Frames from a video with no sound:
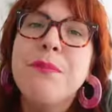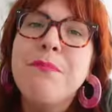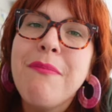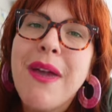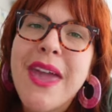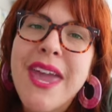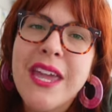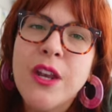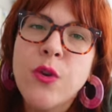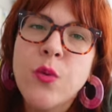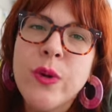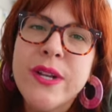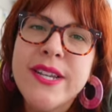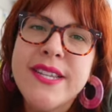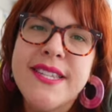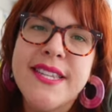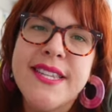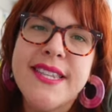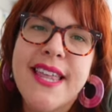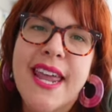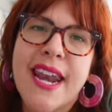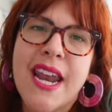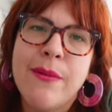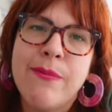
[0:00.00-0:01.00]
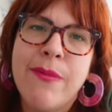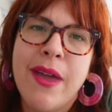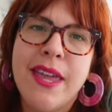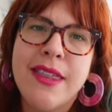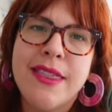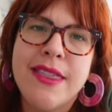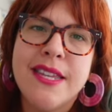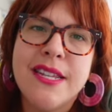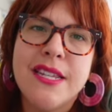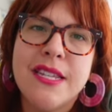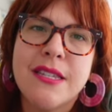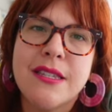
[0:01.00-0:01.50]
main reason that I
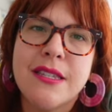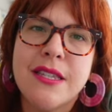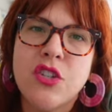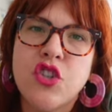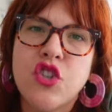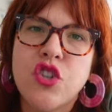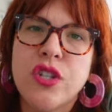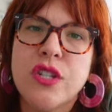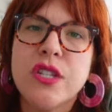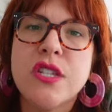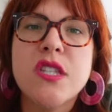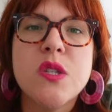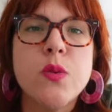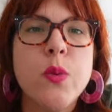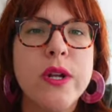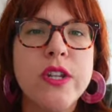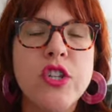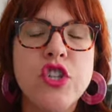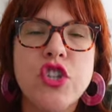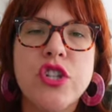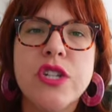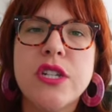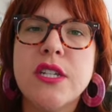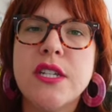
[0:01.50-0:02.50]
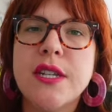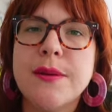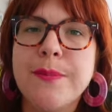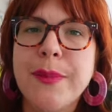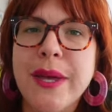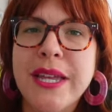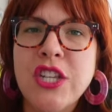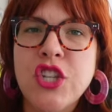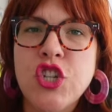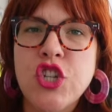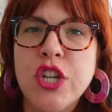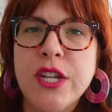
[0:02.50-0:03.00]
made the decision to switch to
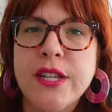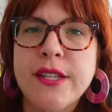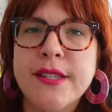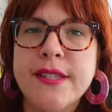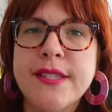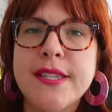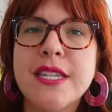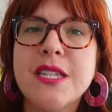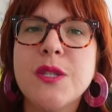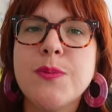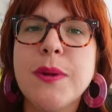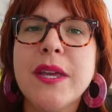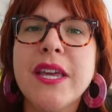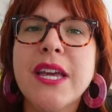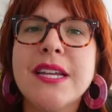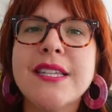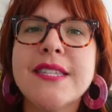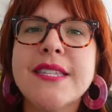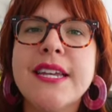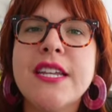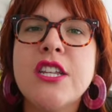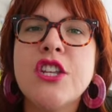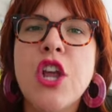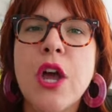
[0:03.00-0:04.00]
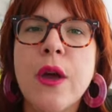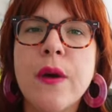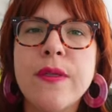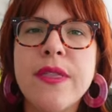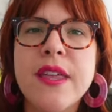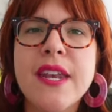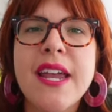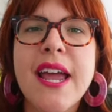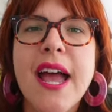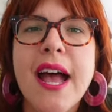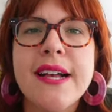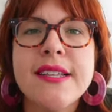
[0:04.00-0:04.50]
dimensions is because I know
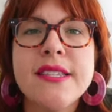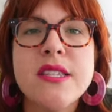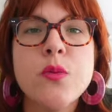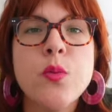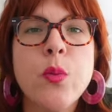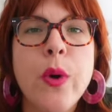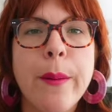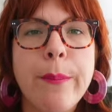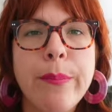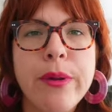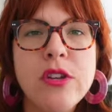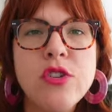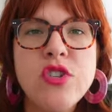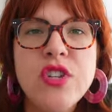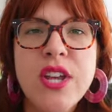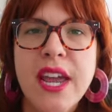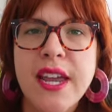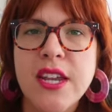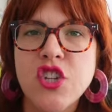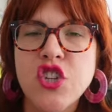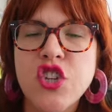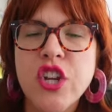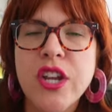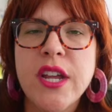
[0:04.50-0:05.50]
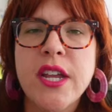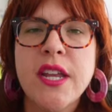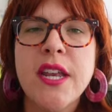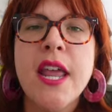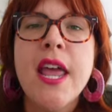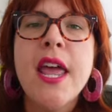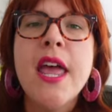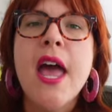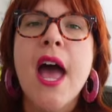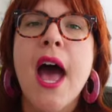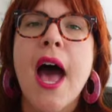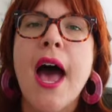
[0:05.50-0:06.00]
that it has a reputation
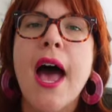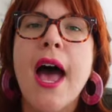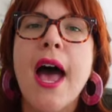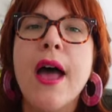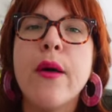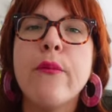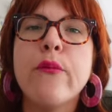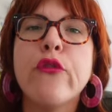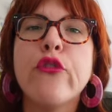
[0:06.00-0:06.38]
uh,